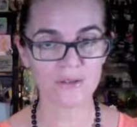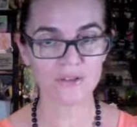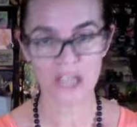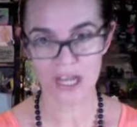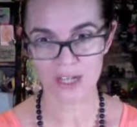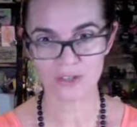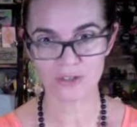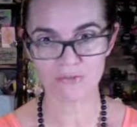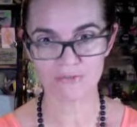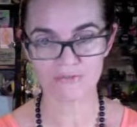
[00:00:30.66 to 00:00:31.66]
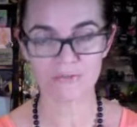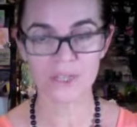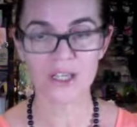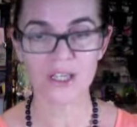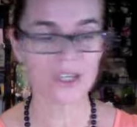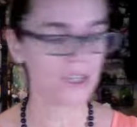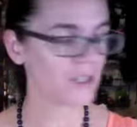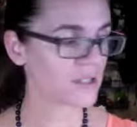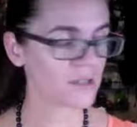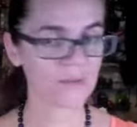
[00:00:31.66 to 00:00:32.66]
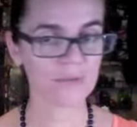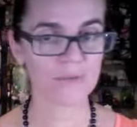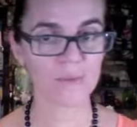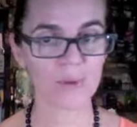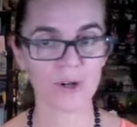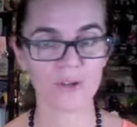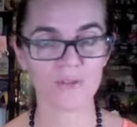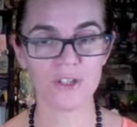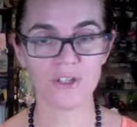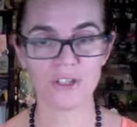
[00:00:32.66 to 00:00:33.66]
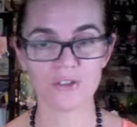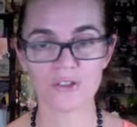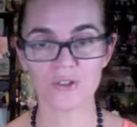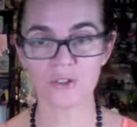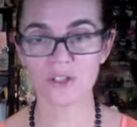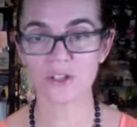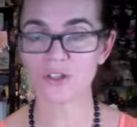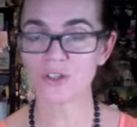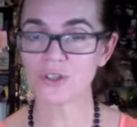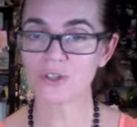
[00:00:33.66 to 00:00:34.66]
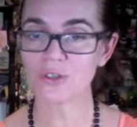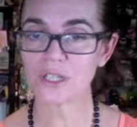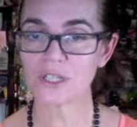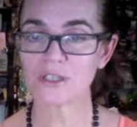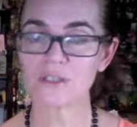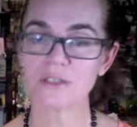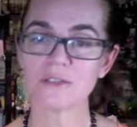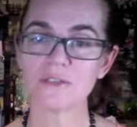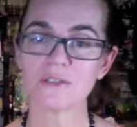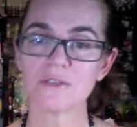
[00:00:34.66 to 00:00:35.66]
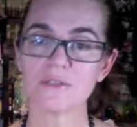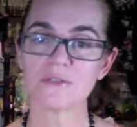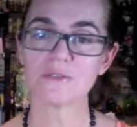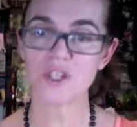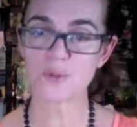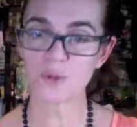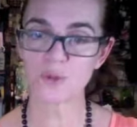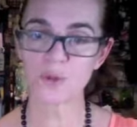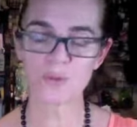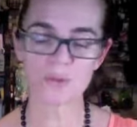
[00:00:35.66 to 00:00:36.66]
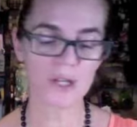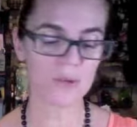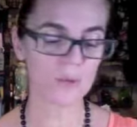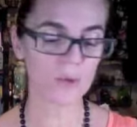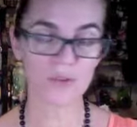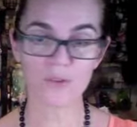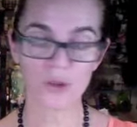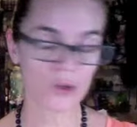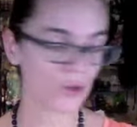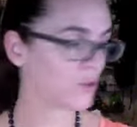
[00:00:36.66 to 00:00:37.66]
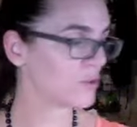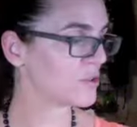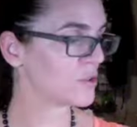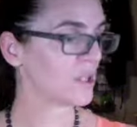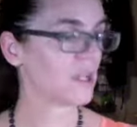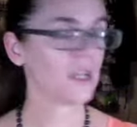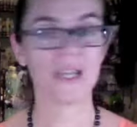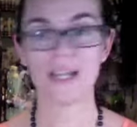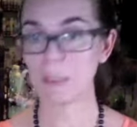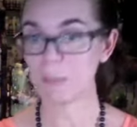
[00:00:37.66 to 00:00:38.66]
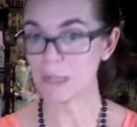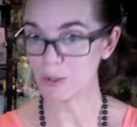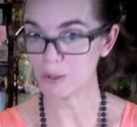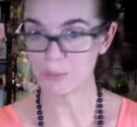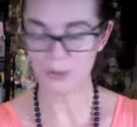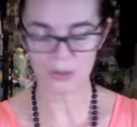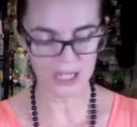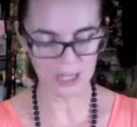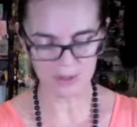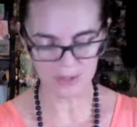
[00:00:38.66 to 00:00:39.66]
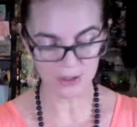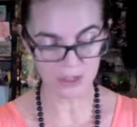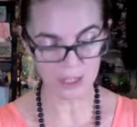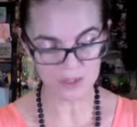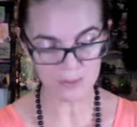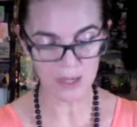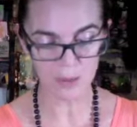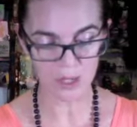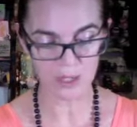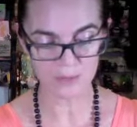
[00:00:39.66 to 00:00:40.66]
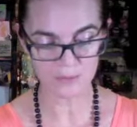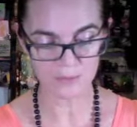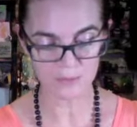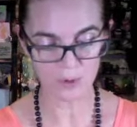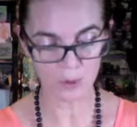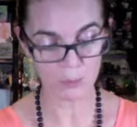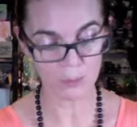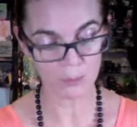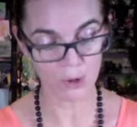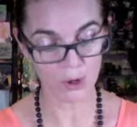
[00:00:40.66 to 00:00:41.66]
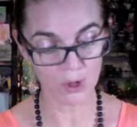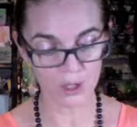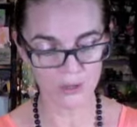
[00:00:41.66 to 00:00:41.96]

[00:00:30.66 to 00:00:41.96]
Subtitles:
challenge. It's part of the Deconstructed Art Journaling Facebook group, and one of the girls, and let me look up her name. I think her name is Paula or Paula.